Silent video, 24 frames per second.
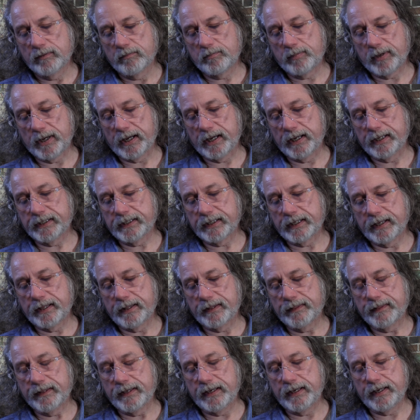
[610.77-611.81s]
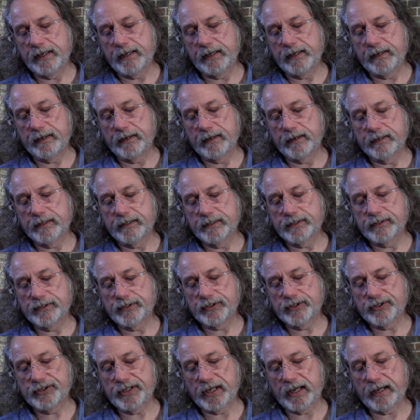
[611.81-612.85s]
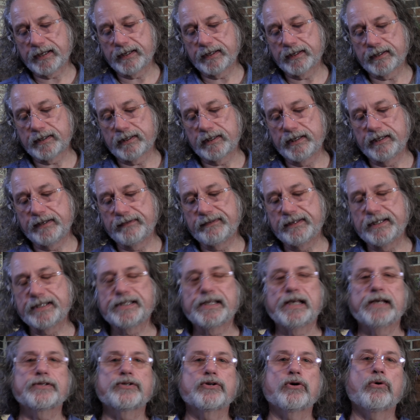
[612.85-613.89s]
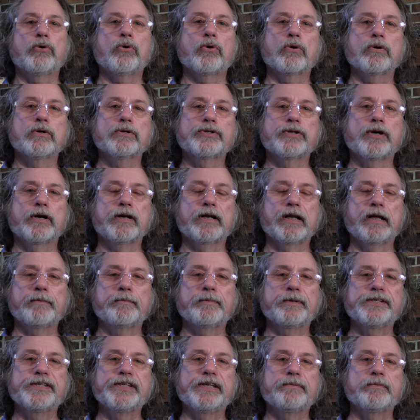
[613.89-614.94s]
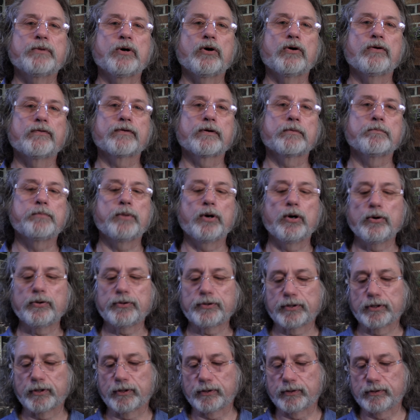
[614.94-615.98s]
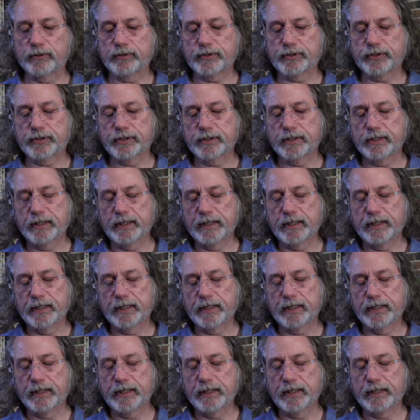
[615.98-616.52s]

but the second Clivis has a horizontal epizema over both notes,